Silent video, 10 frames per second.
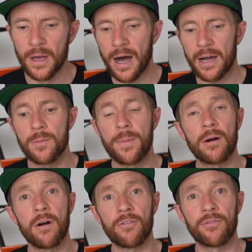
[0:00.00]
Are you
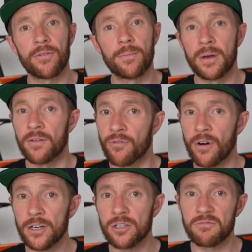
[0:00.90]
better off being
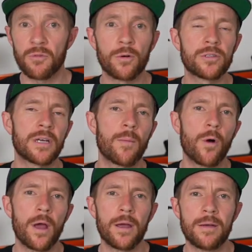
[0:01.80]
fresh or
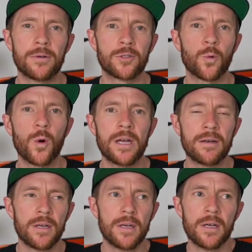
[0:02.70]
somewhere in between?